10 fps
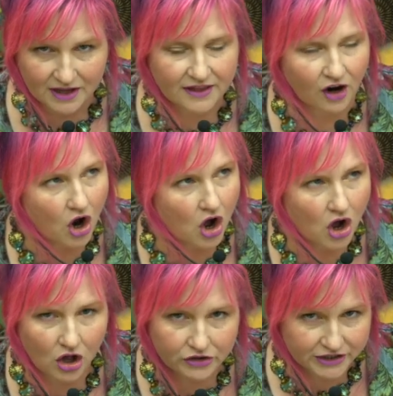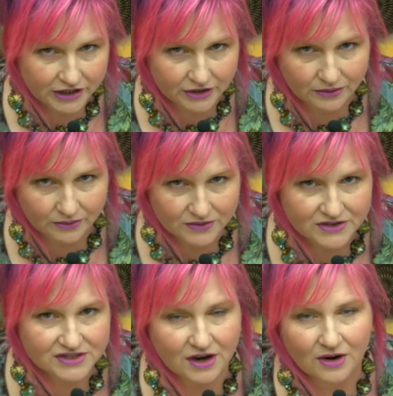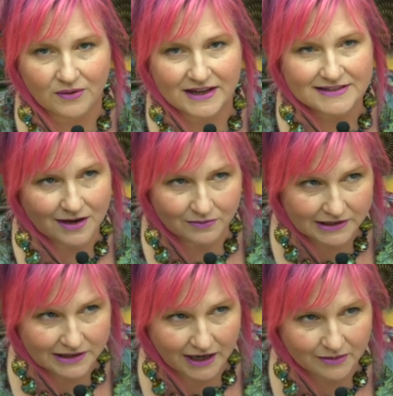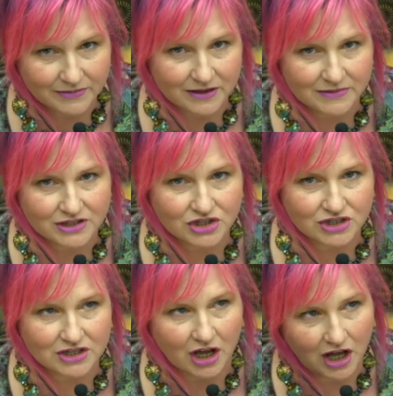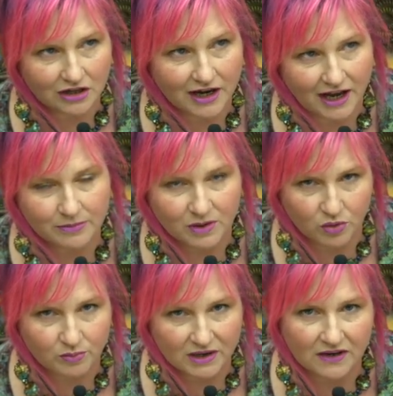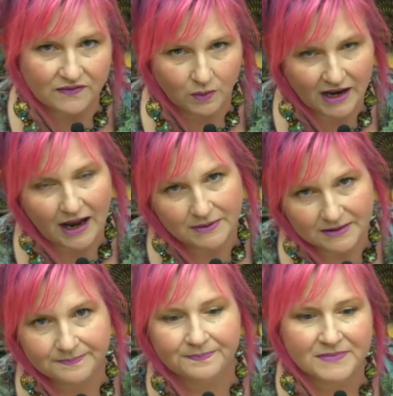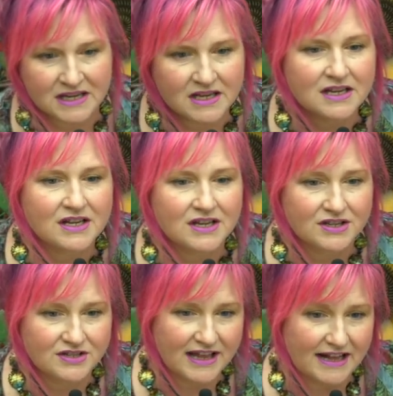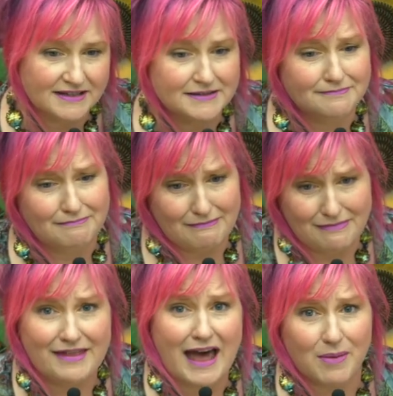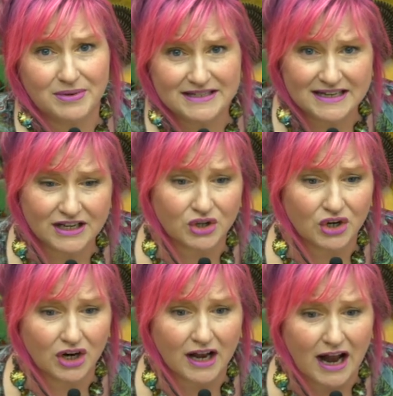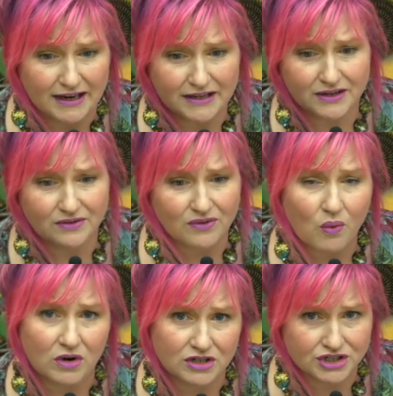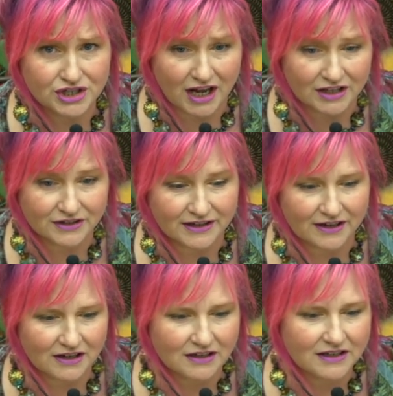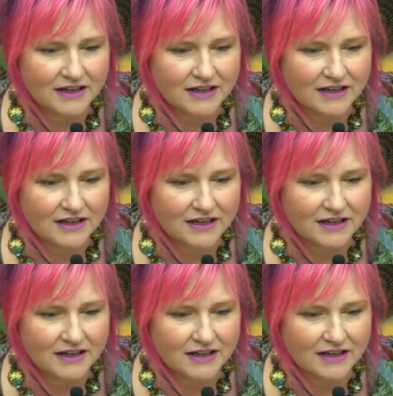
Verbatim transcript: They're all hue. So it's not really cadmium, it's just the color cadmium would be if it were cadmium. So that's that particular kind of orange color there.